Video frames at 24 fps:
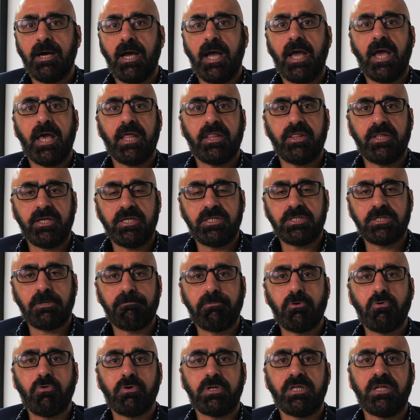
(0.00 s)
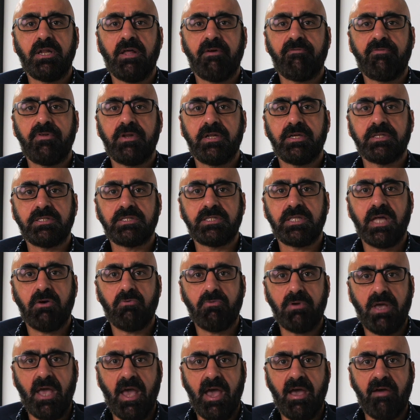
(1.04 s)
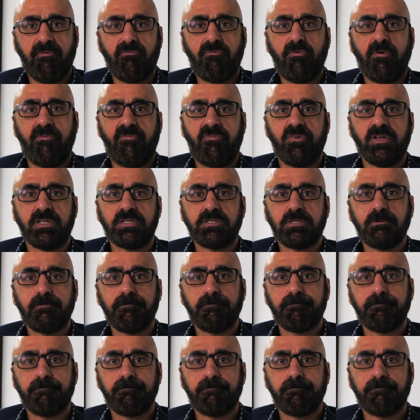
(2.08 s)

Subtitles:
and the supporting evidence that we have with it.